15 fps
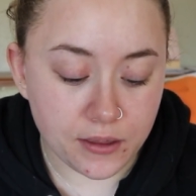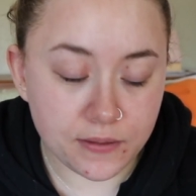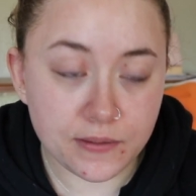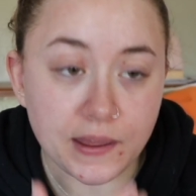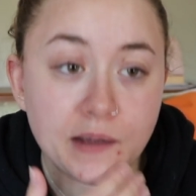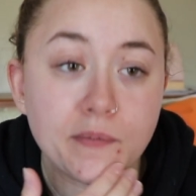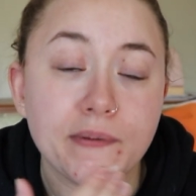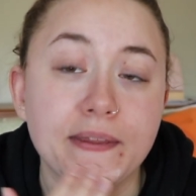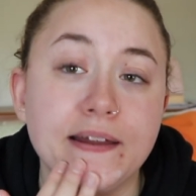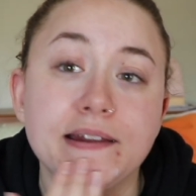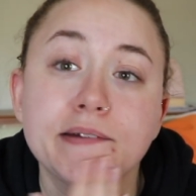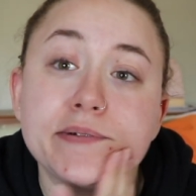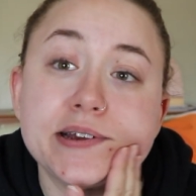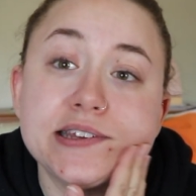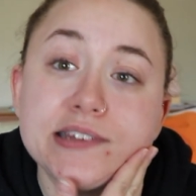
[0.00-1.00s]
like when they
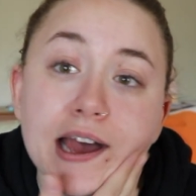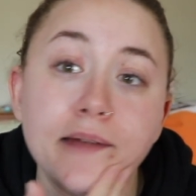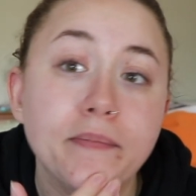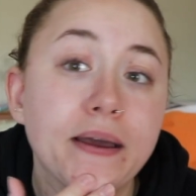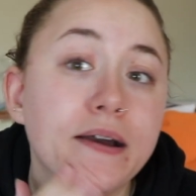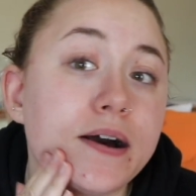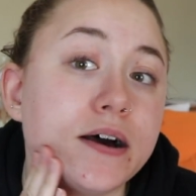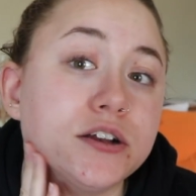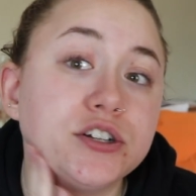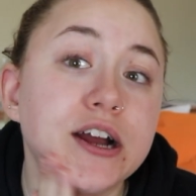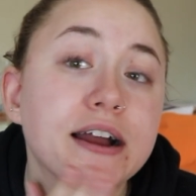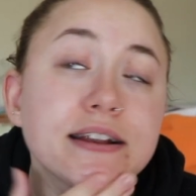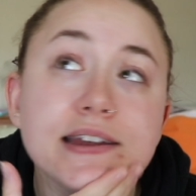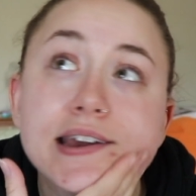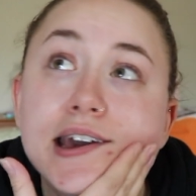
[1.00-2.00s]
didn't re-sign my
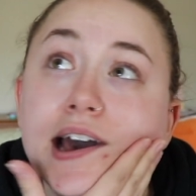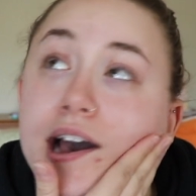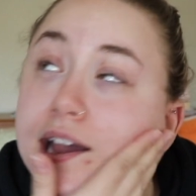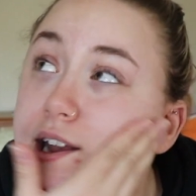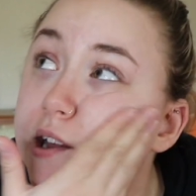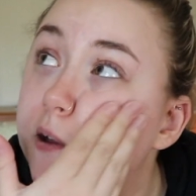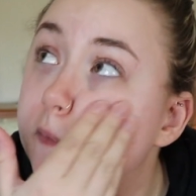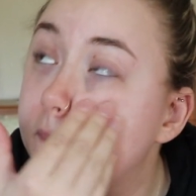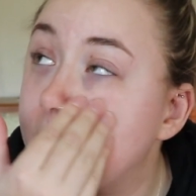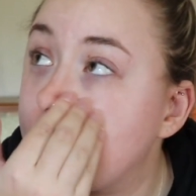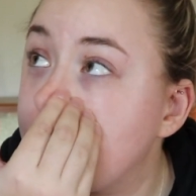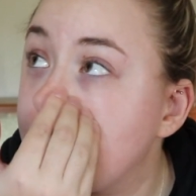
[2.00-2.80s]
contract, it kind of